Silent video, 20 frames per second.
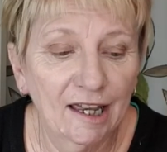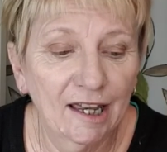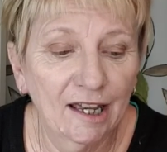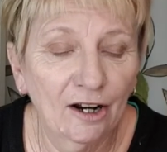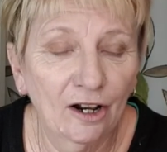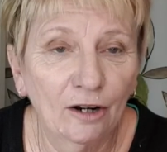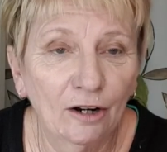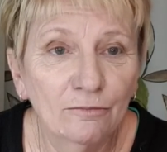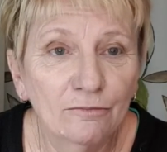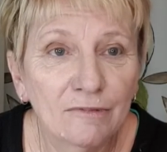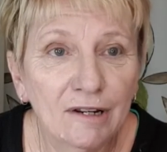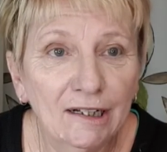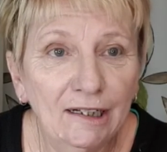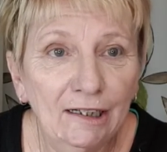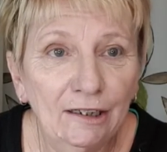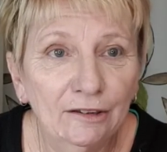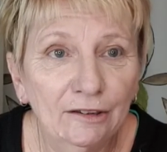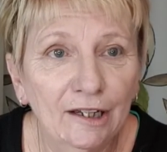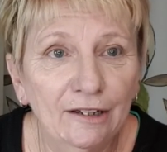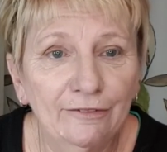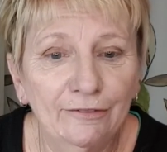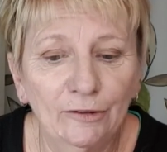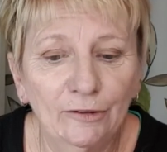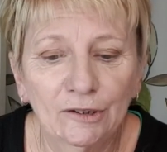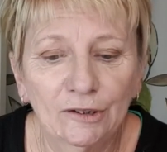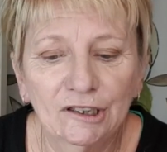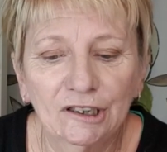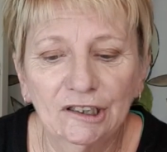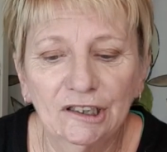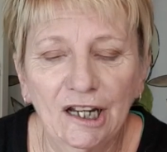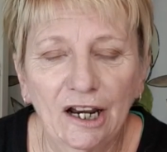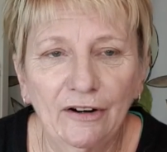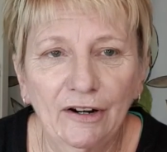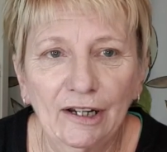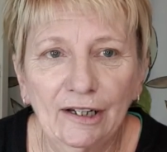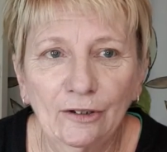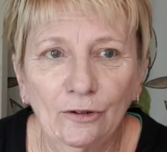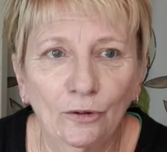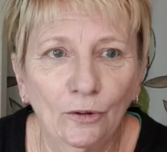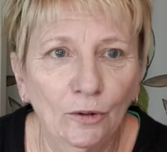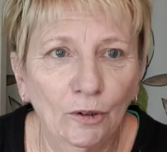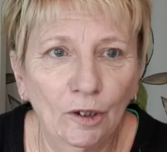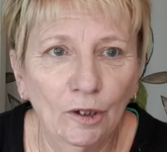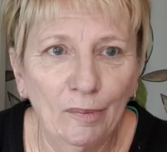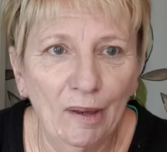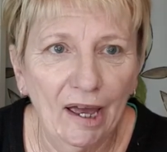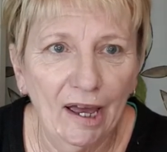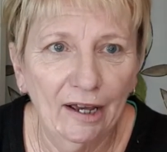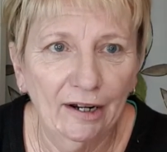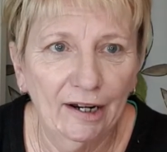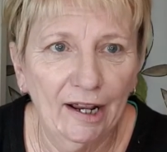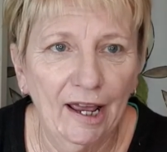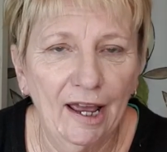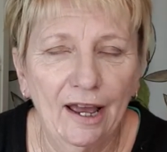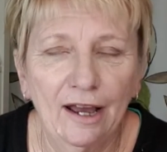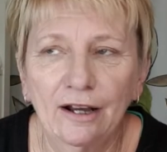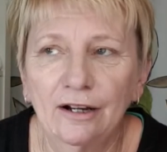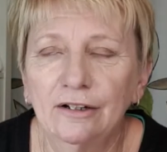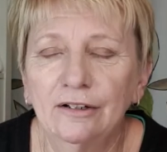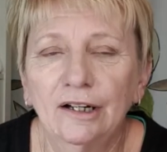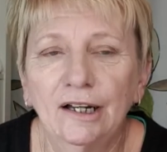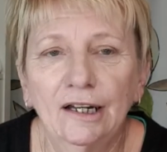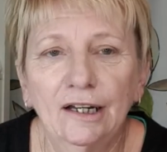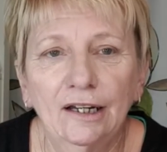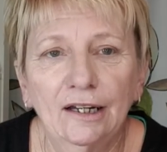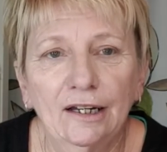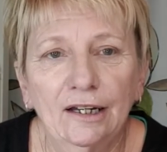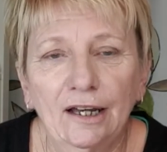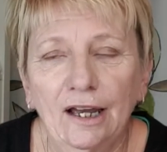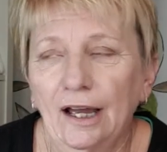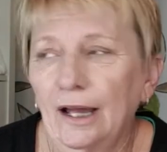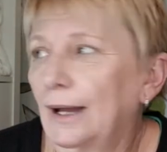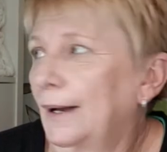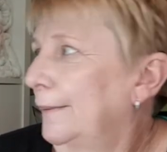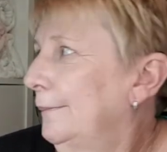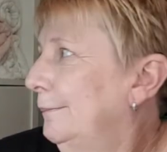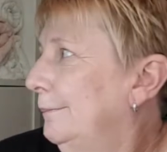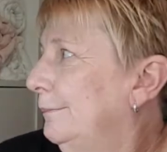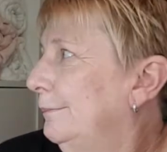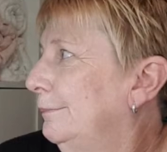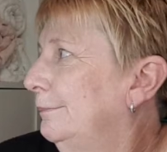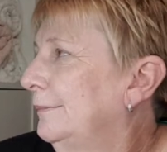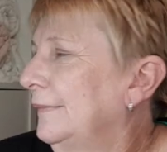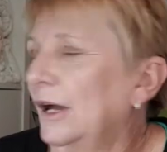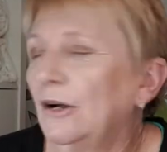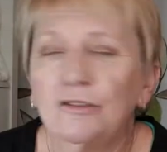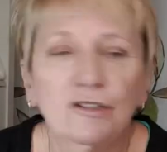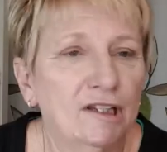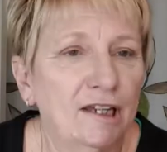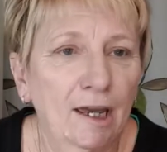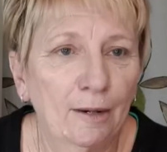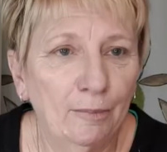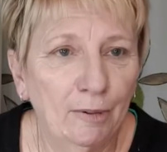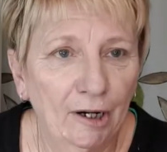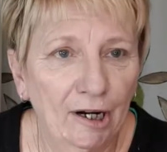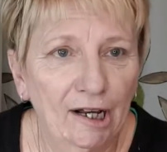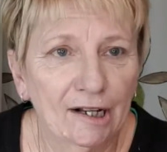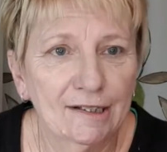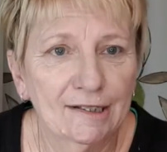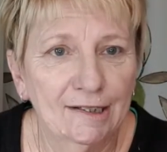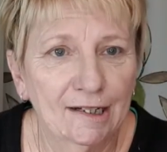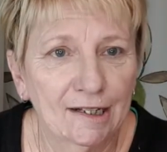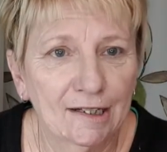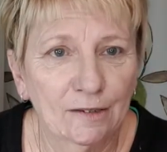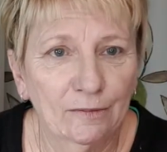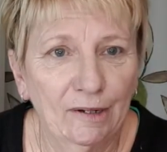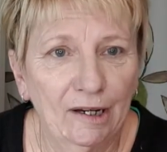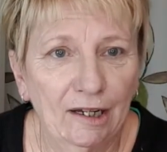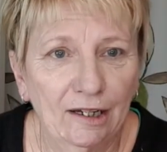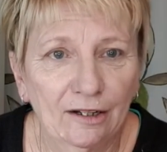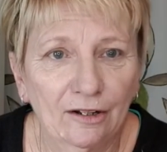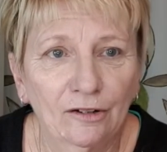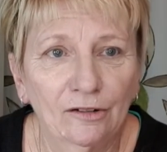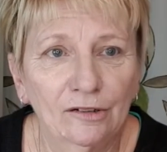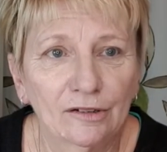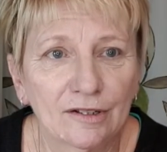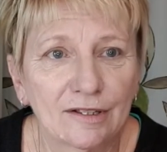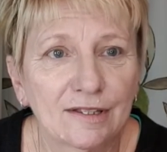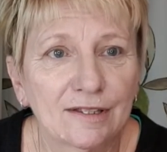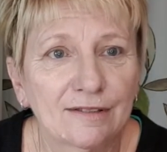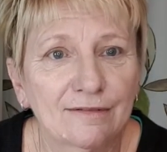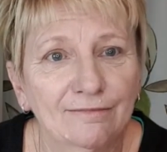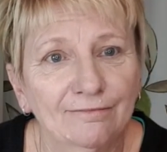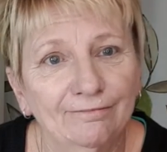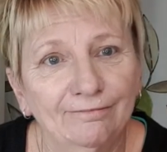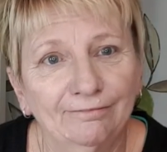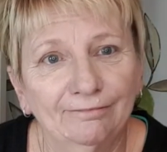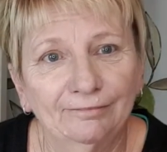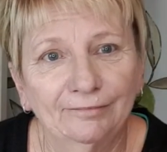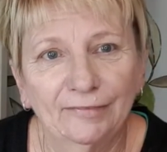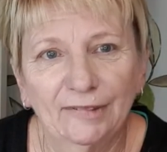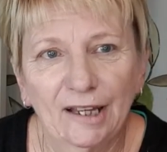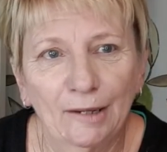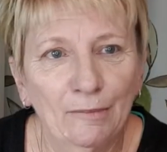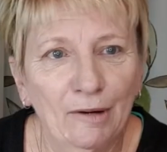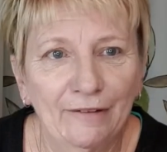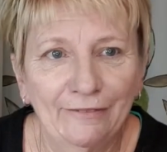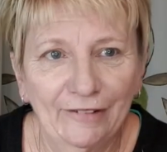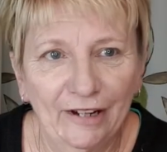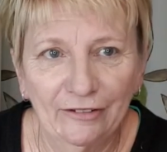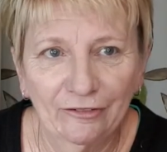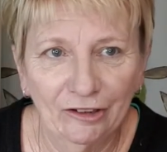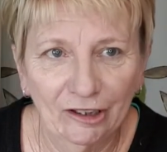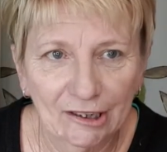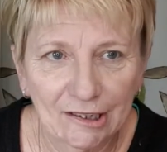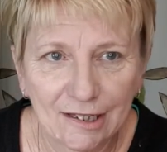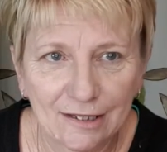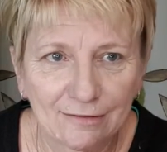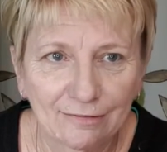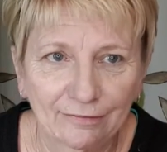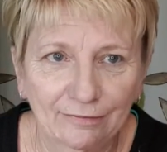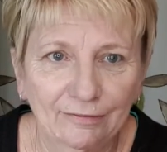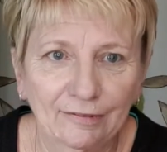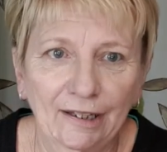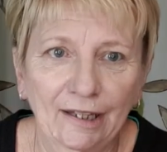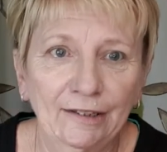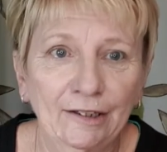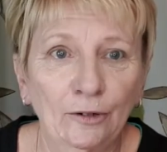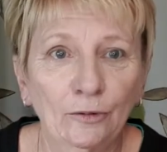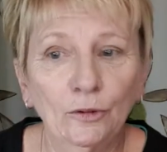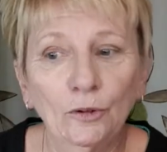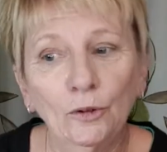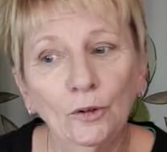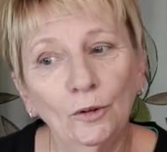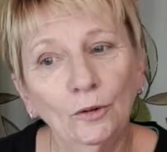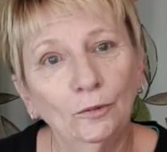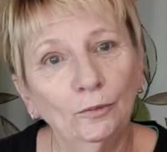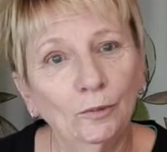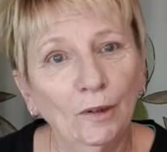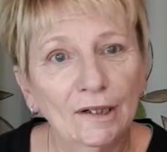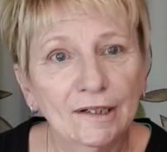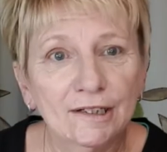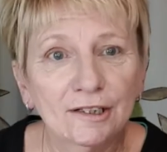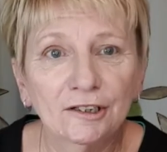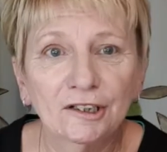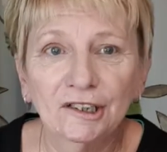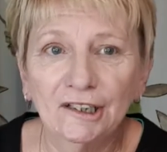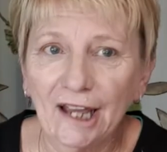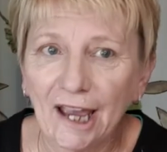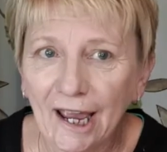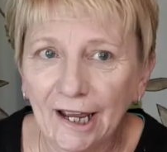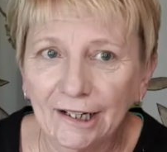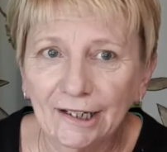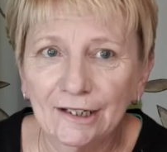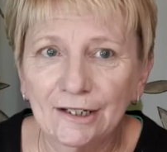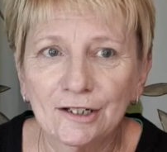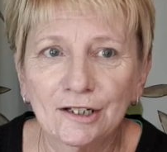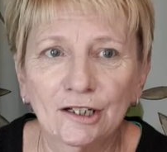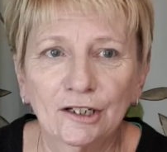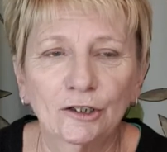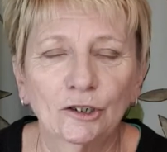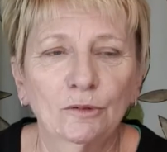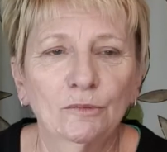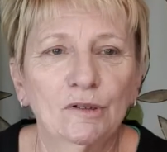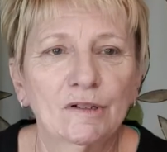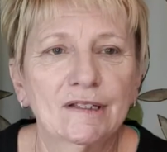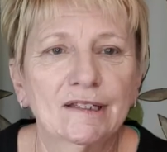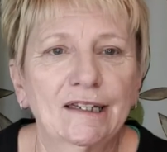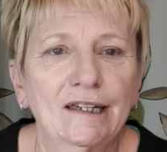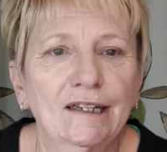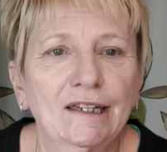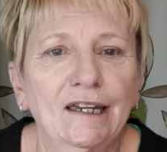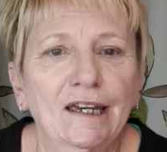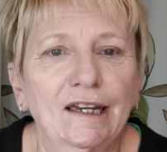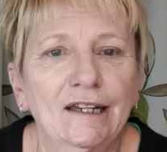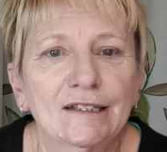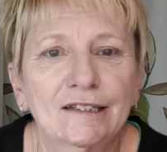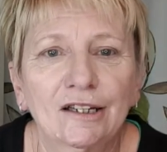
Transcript: And I'm really looking forward to sharing all about our ultra care products next week, because they're my favorites, and they're all ones you can add into your normal skincare.